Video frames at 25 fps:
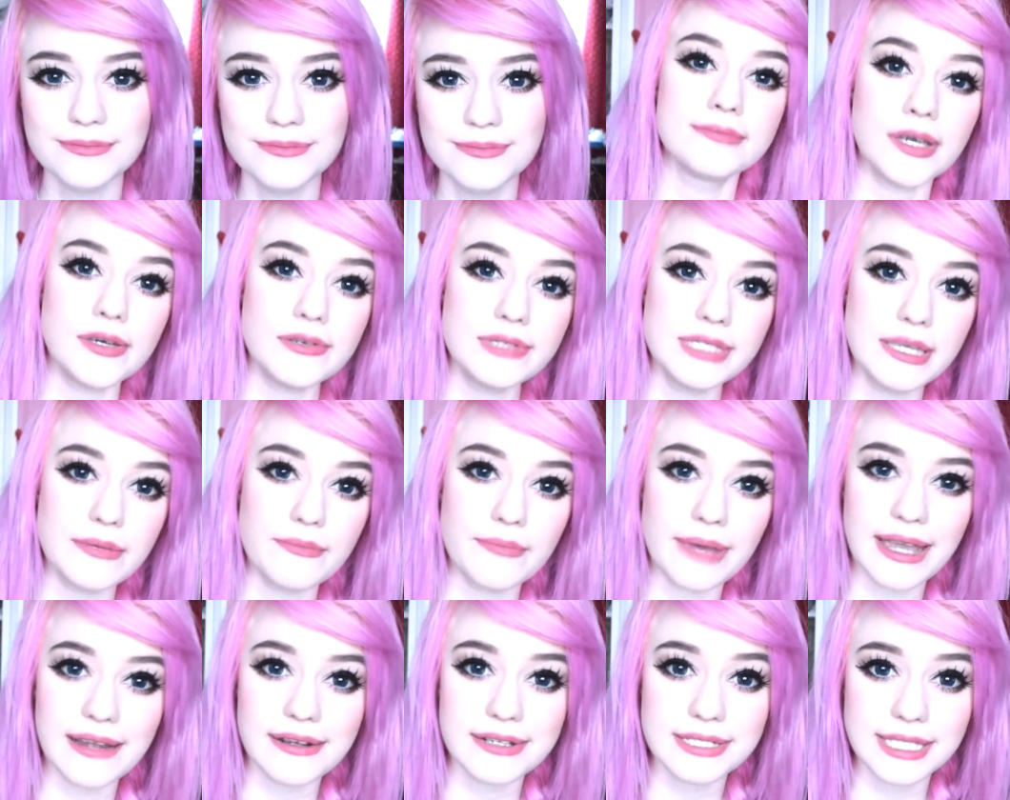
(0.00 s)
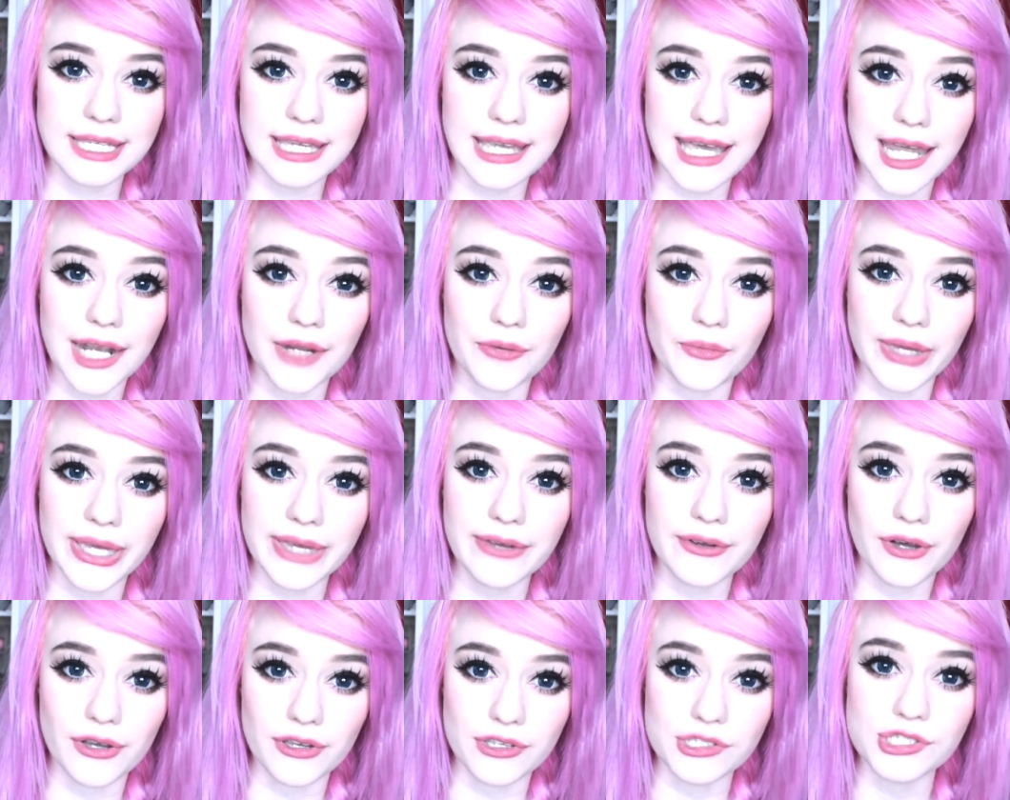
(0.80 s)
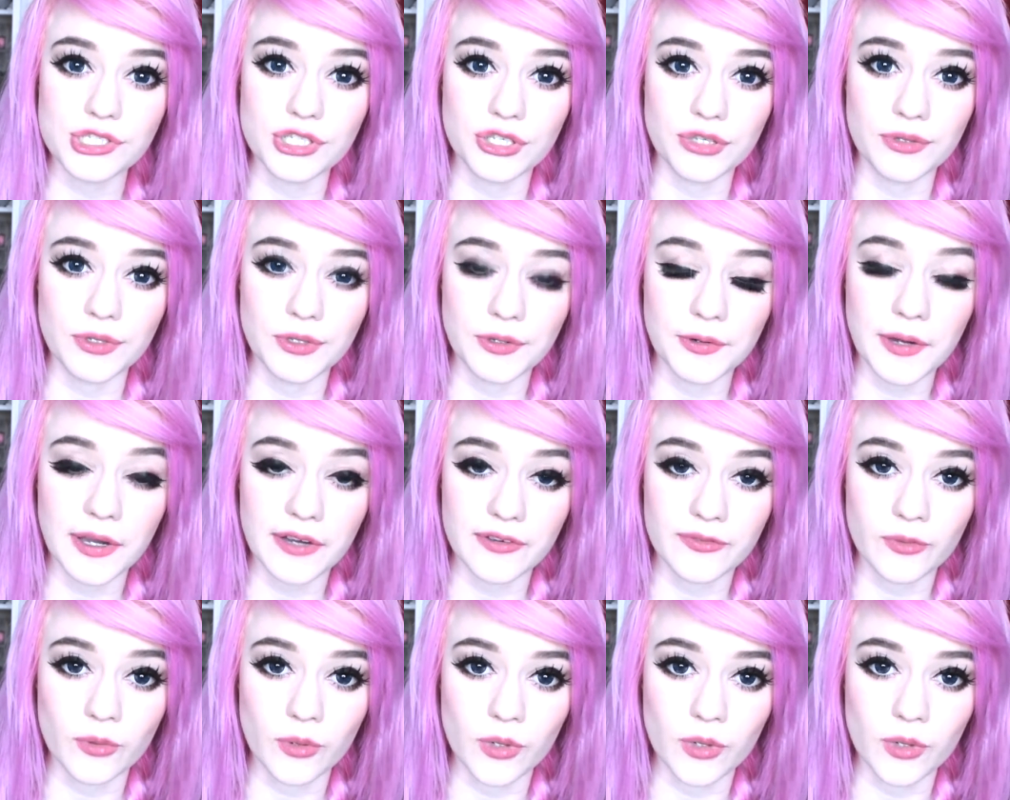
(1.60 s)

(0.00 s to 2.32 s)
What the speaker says: Most embarrassing Halloween costume you have